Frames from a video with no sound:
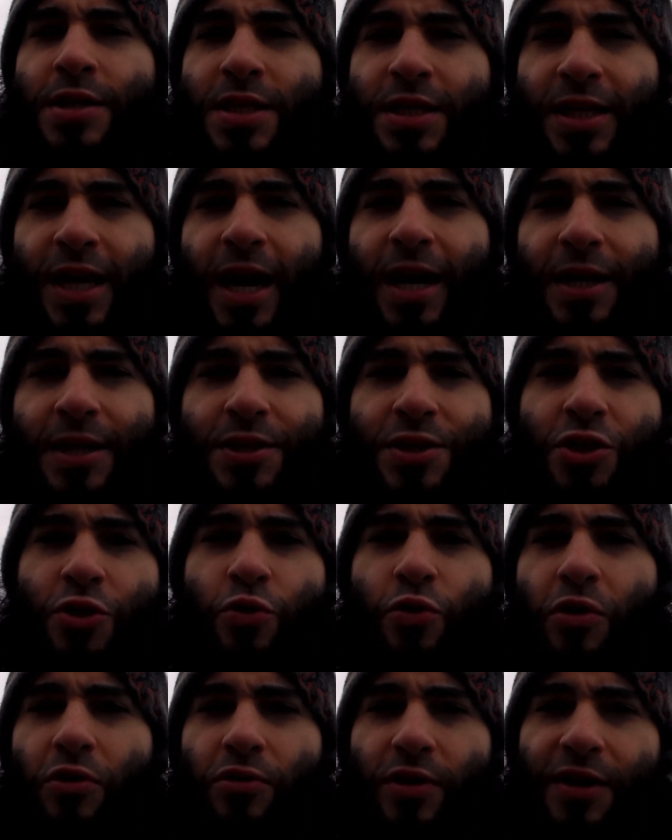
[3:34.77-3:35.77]
to get
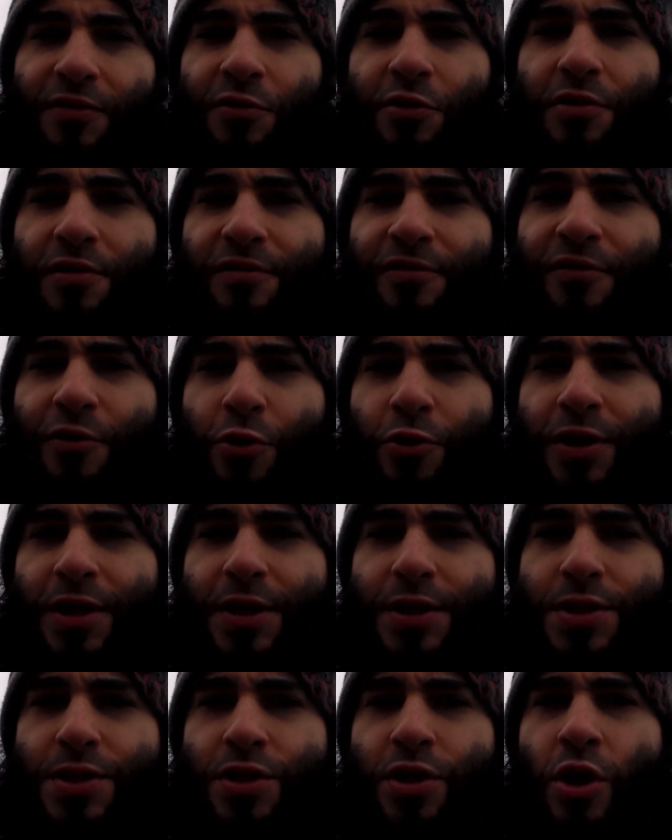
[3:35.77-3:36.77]
into a level of
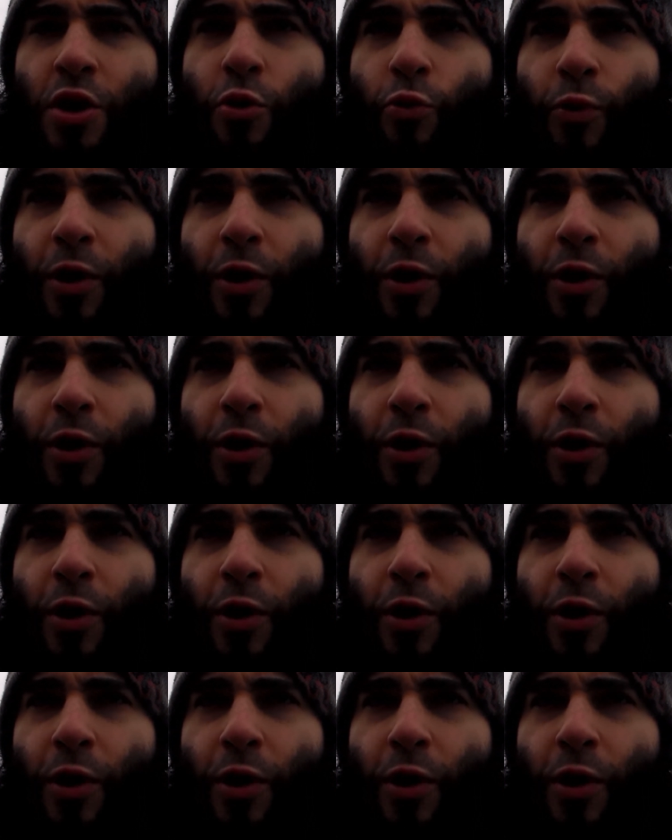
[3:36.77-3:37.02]
focus